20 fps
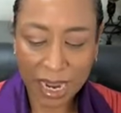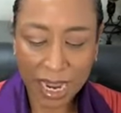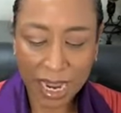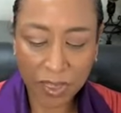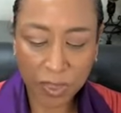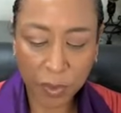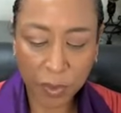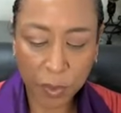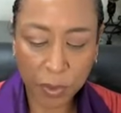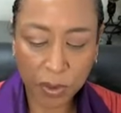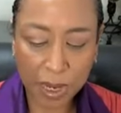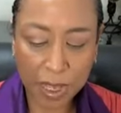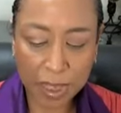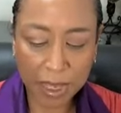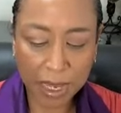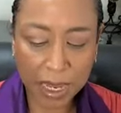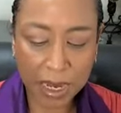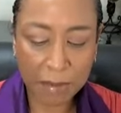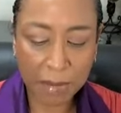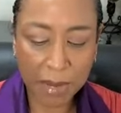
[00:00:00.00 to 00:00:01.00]
and the
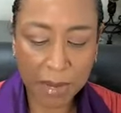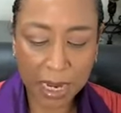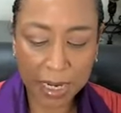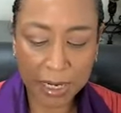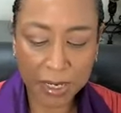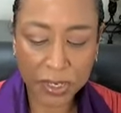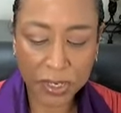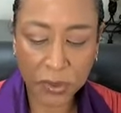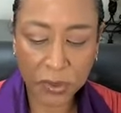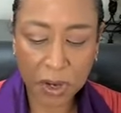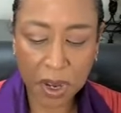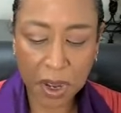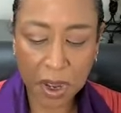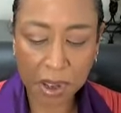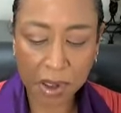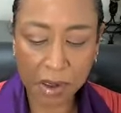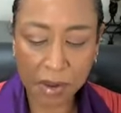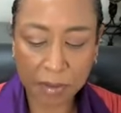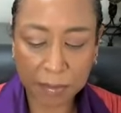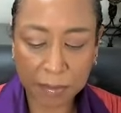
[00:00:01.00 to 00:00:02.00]
breath and mind are
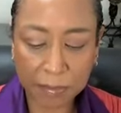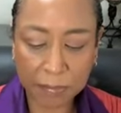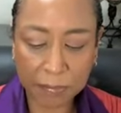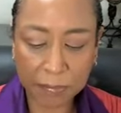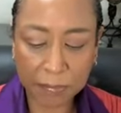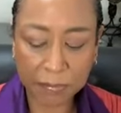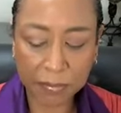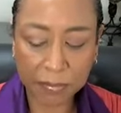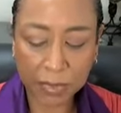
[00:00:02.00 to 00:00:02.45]
calm.